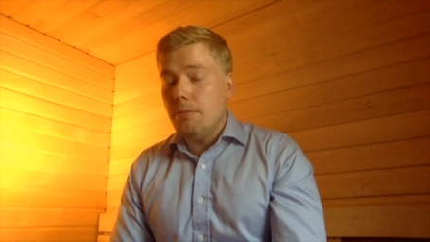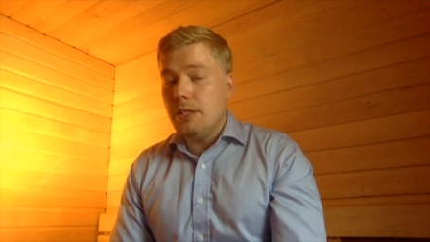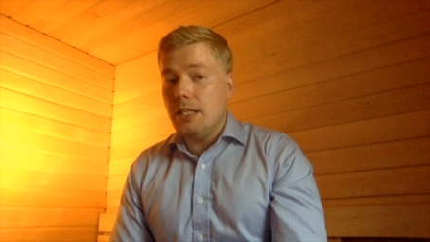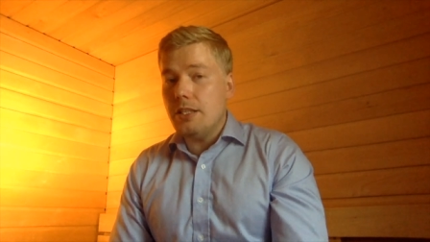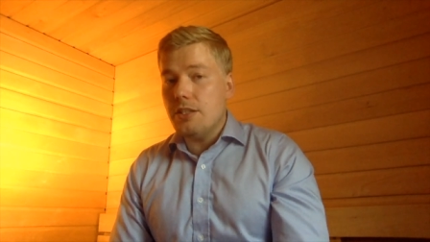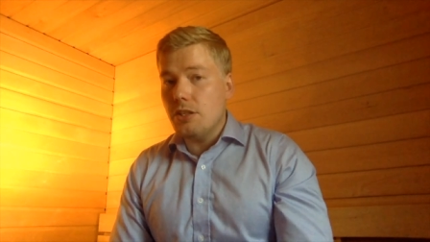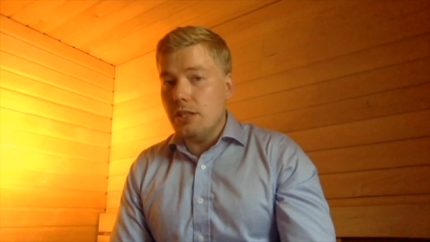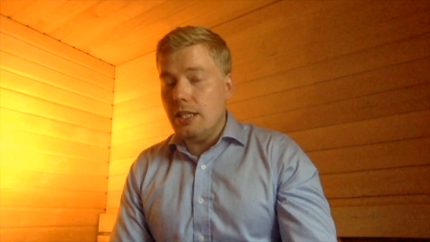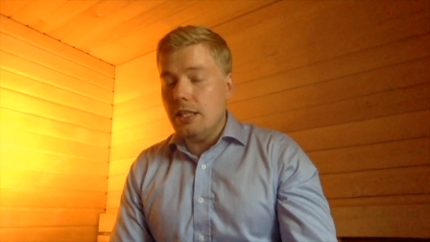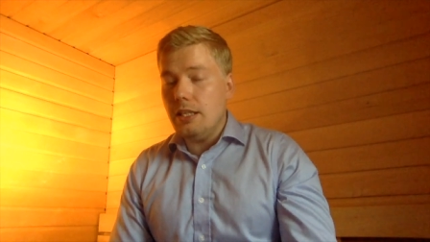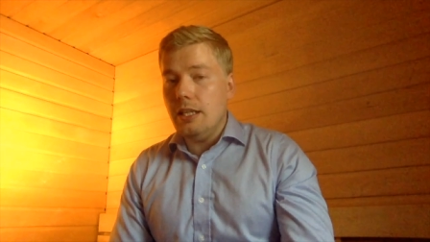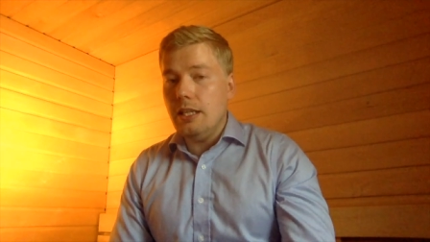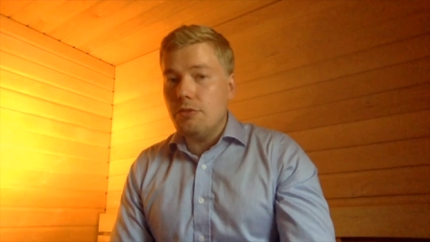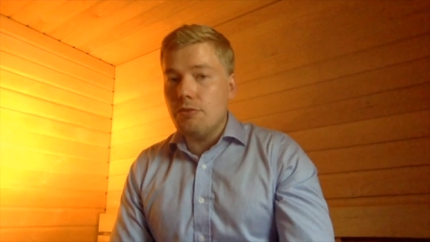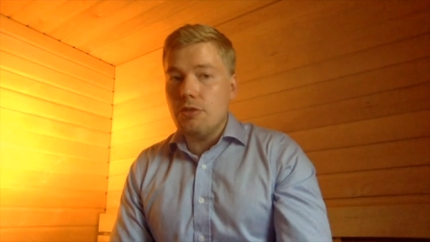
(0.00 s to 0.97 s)
but it's not in
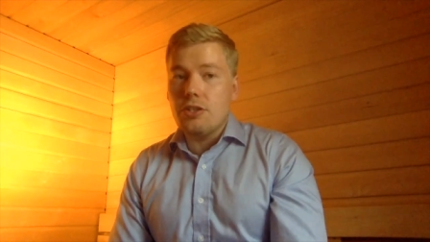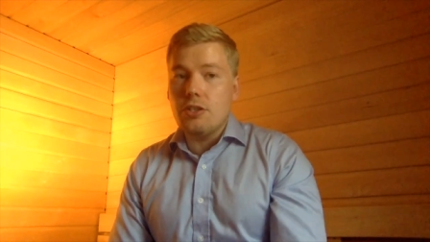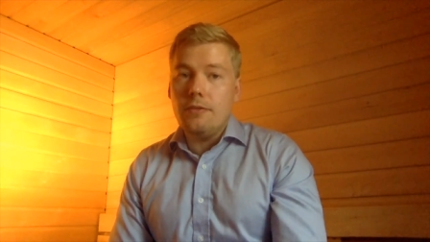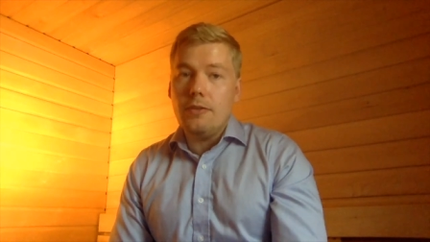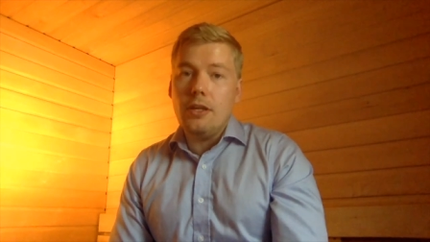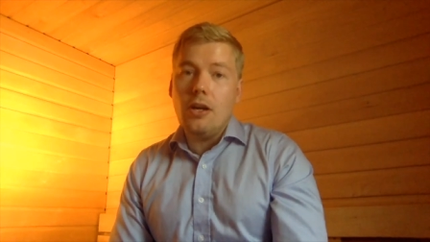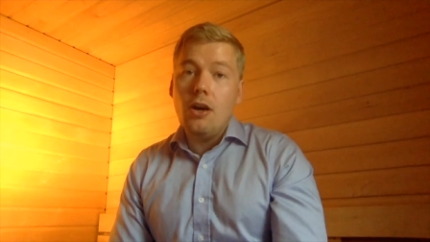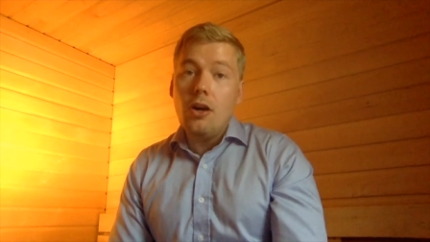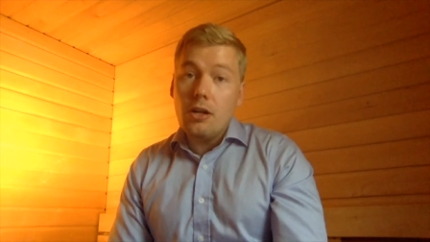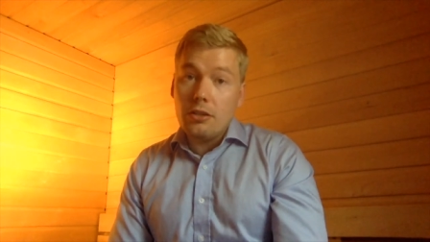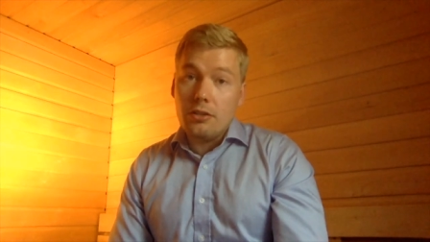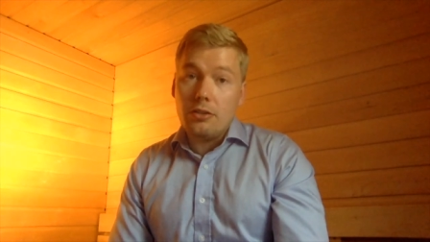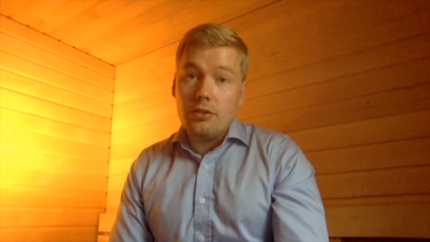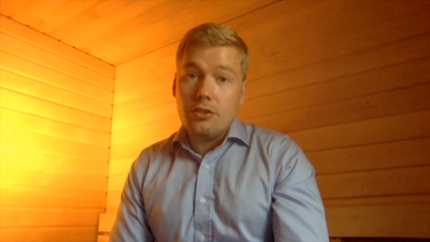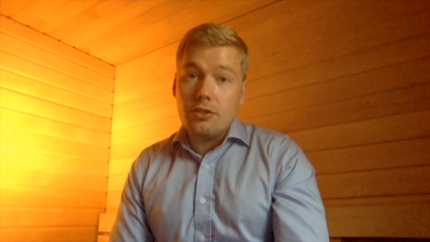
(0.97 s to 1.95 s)
the interest of
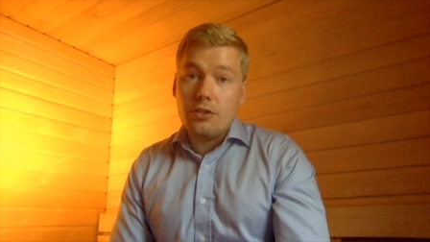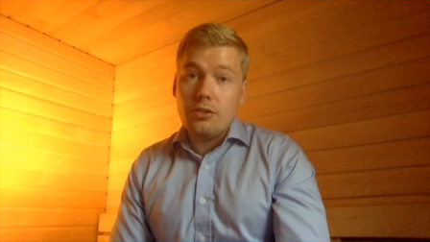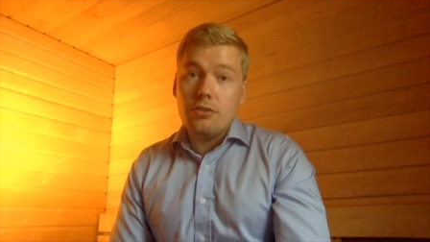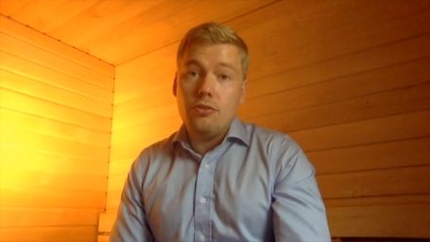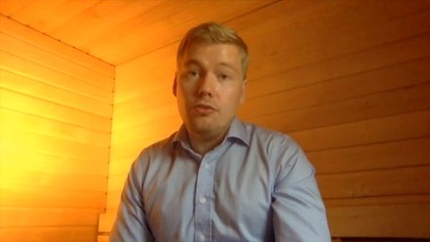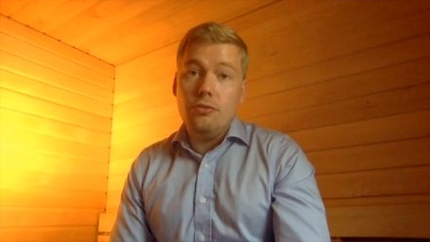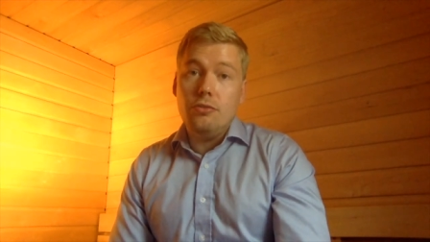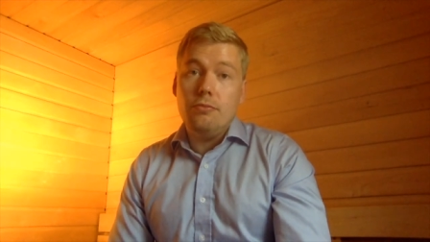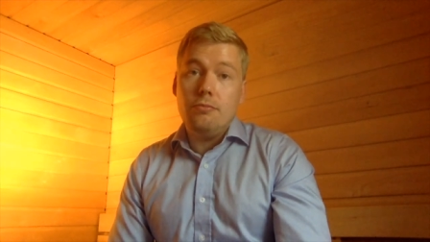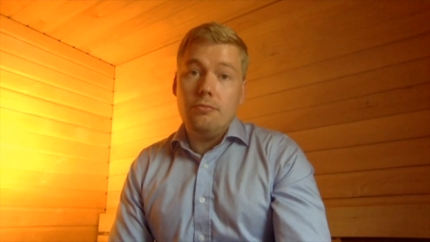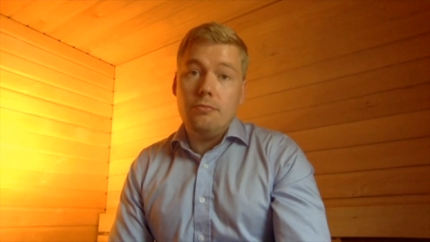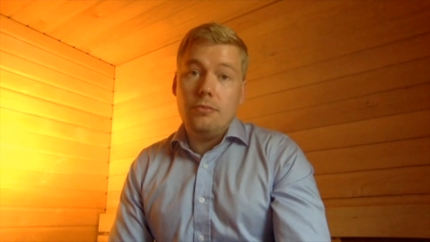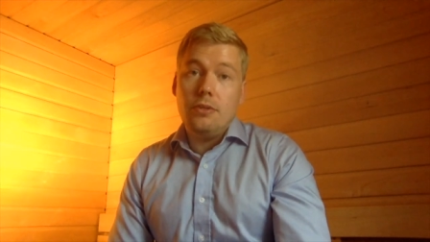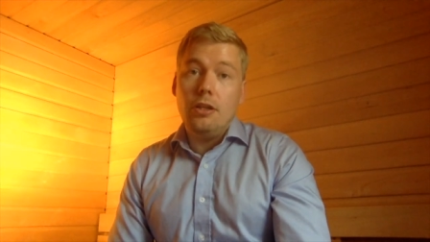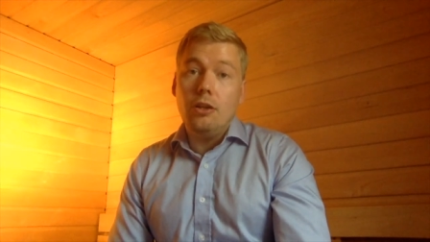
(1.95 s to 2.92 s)
authors to
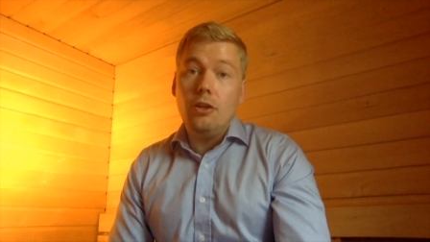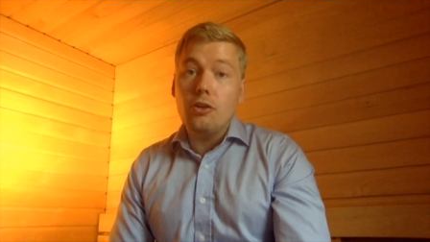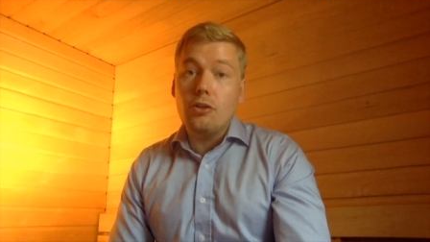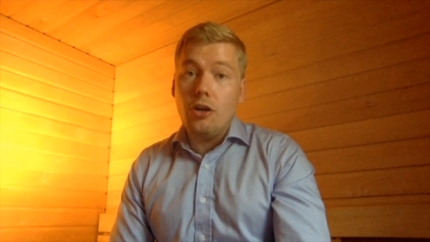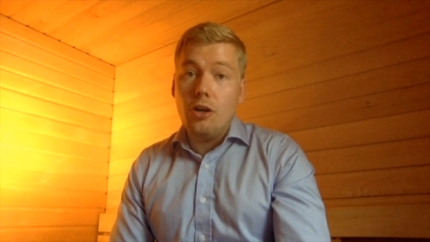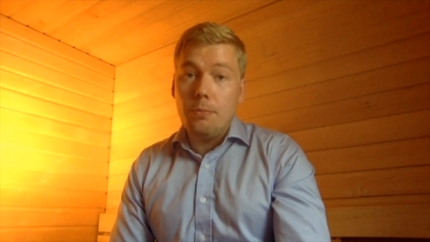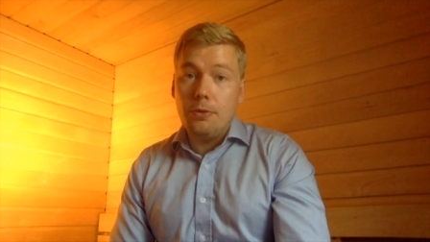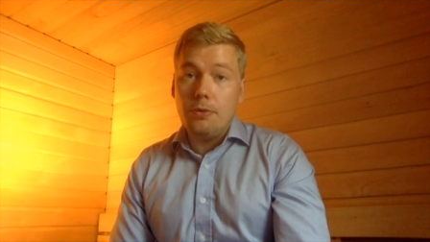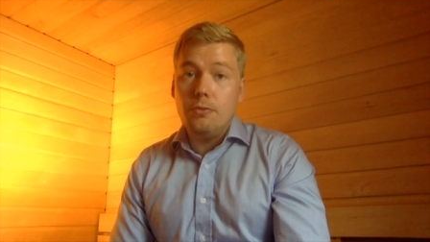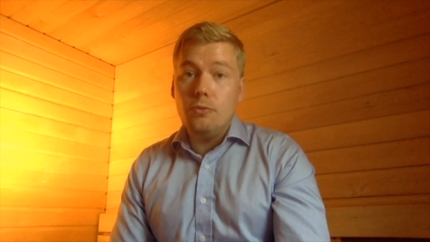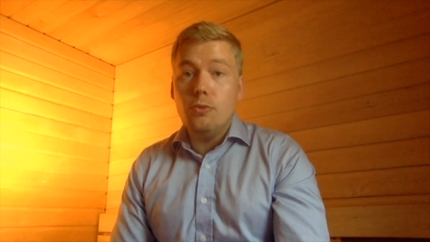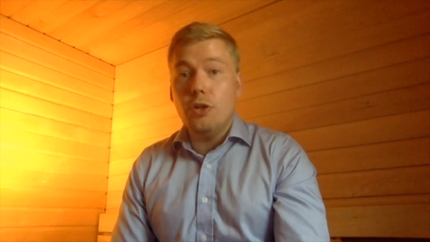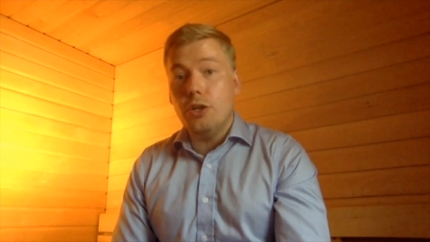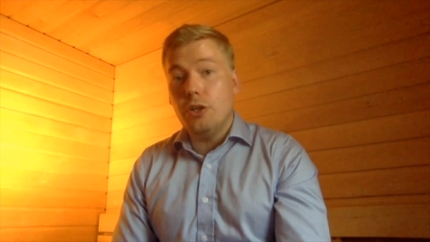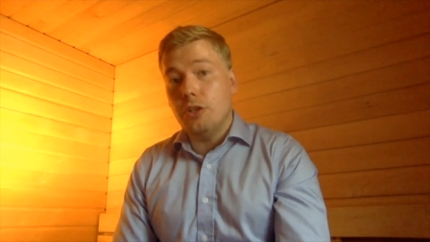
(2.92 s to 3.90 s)
lock up
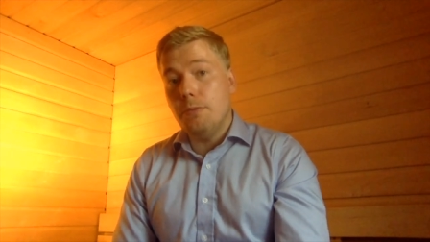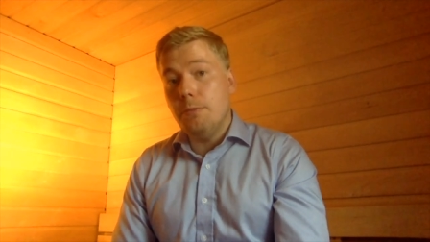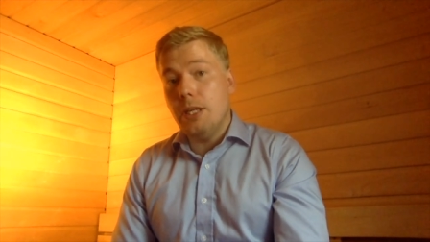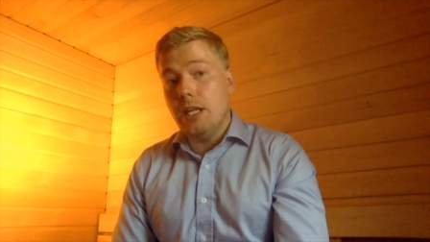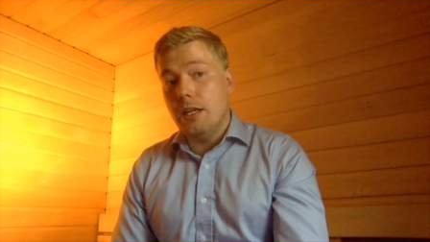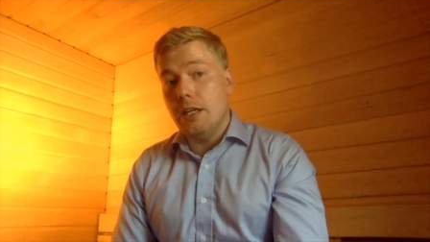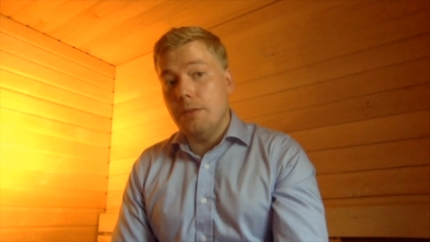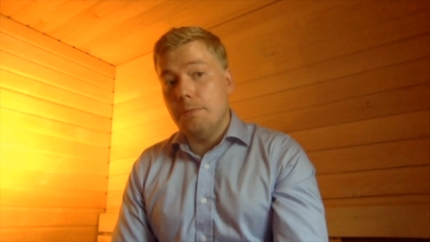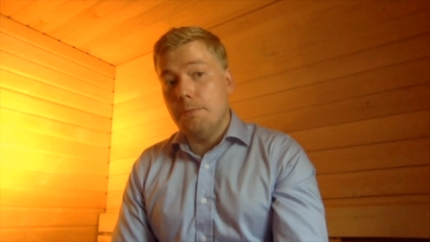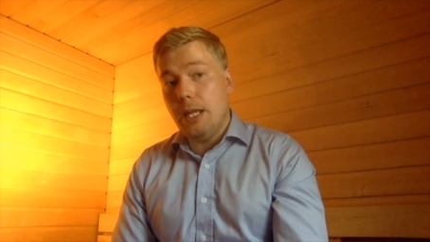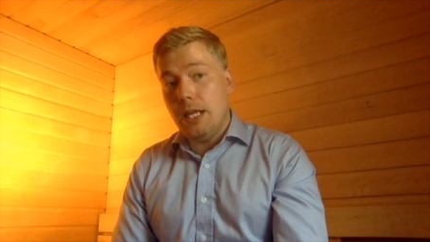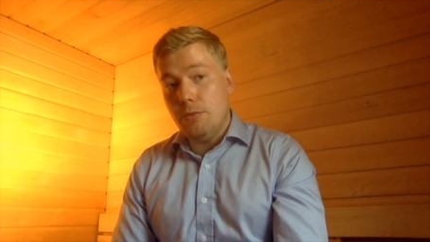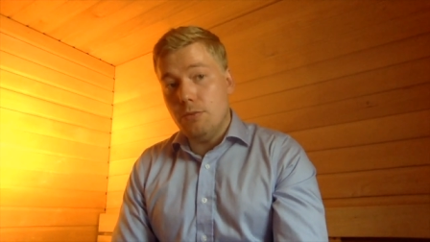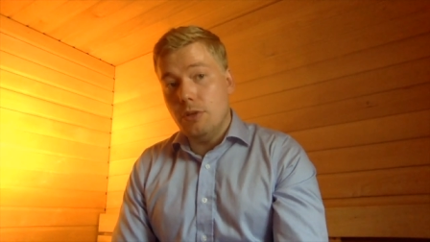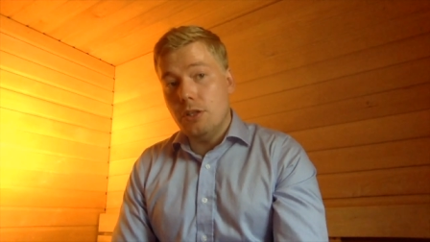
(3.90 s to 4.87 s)
work behind
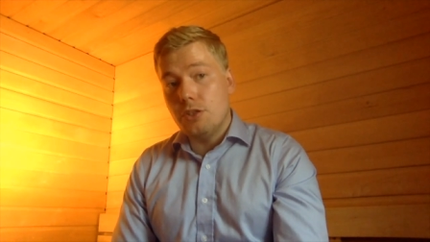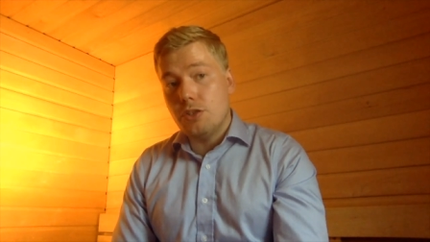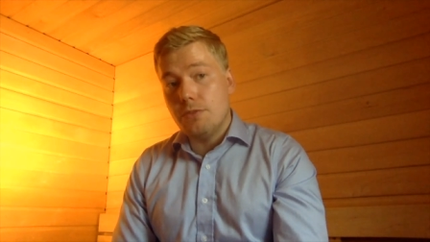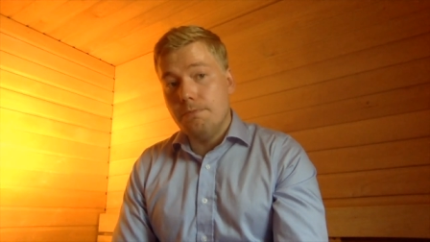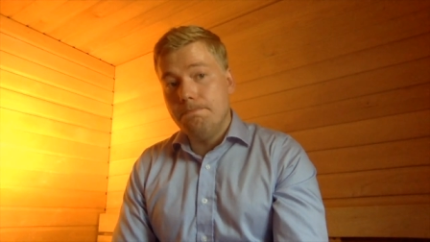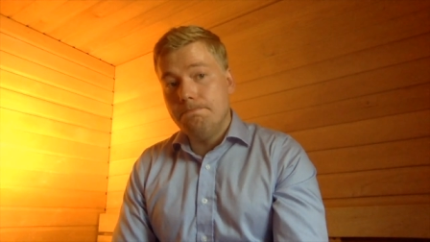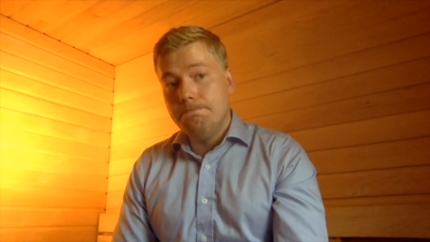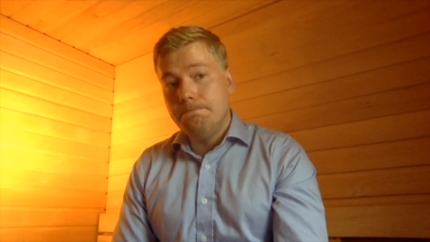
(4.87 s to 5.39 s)
paywalls.